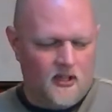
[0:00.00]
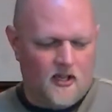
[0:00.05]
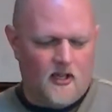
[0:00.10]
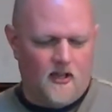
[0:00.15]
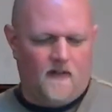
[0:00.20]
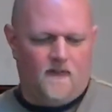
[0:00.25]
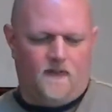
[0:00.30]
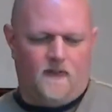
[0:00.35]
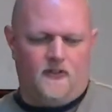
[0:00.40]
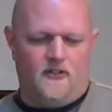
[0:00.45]

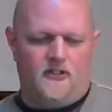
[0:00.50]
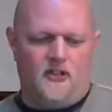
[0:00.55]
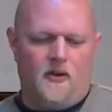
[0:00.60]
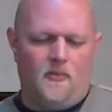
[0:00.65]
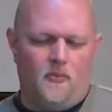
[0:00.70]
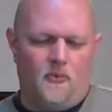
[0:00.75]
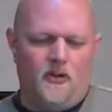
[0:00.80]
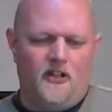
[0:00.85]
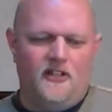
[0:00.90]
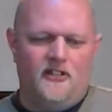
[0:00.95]
For
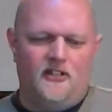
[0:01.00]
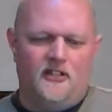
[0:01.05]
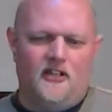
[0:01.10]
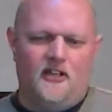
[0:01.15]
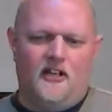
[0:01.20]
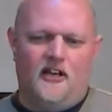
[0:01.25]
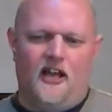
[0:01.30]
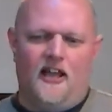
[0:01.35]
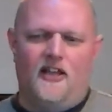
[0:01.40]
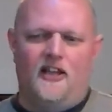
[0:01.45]
some reason,
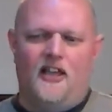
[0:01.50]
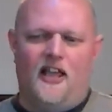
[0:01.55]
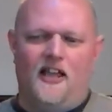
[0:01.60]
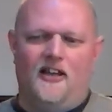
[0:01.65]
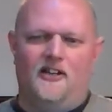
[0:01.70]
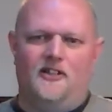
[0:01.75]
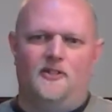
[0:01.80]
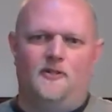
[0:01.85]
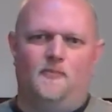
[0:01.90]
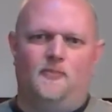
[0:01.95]
and I
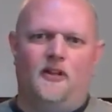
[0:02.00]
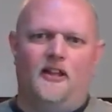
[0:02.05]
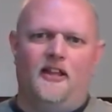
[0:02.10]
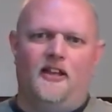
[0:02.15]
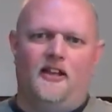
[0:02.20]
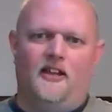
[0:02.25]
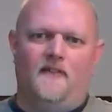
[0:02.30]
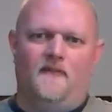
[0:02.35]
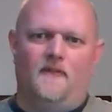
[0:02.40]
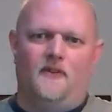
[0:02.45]
can't
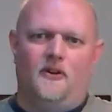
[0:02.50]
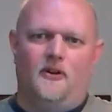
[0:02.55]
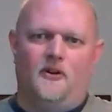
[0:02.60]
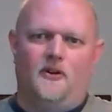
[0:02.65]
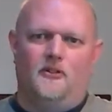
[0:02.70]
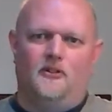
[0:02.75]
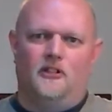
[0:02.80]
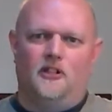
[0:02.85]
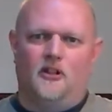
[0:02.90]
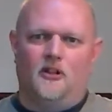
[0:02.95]
explain it, for
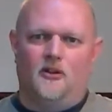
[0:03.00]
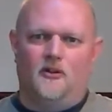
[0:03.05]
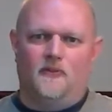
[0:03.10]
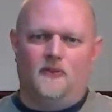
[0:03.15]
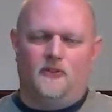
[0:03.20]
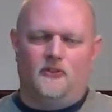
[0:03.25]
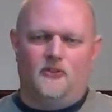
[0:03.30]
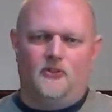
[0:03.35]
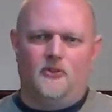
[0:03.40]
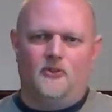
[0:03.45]
a little
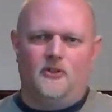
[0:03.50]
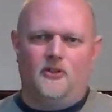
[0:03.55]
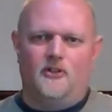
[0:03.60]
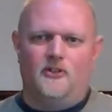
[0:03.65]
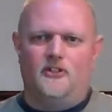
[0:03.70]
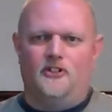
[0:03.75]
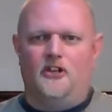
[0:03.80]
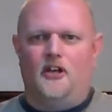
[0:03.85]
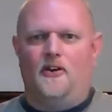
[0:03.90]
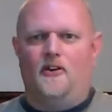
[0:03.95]
over 2
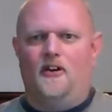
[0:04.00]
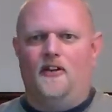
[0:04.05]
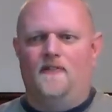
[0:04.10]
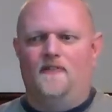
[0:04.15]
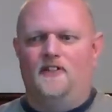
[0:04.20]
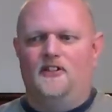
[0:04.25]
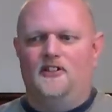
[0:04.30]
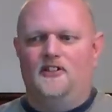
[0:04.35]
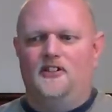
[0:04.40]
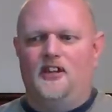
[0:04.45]
years now,
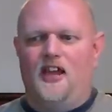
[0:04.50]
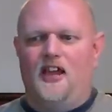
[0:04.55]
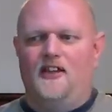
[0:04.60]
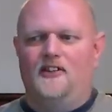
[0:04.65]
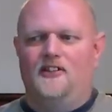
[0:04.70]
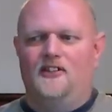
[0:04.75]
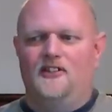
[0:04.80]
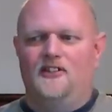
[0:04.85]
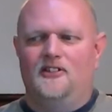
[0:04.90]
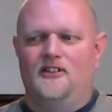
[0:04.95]
I've just
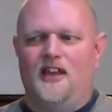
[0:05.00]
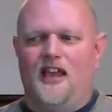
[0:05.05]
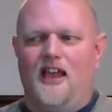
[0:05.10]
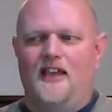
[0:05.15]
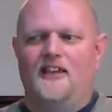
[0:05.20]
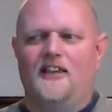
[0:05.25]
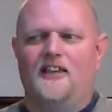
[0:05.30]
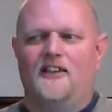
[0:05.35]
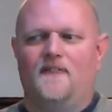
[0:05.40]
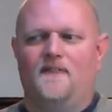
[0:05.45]
had this
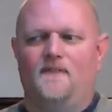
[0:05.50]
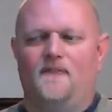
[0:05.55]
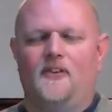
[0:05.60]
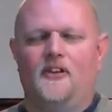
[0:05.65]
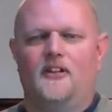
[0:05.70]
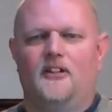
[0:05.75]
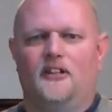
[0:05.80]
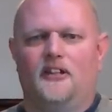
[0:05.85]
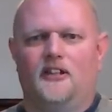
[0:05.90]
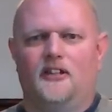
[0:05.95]
nagging
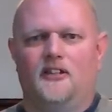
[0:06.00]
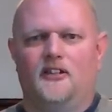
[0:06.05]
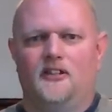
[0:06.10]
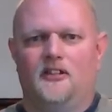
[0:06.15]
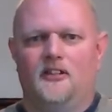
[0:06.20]
feeling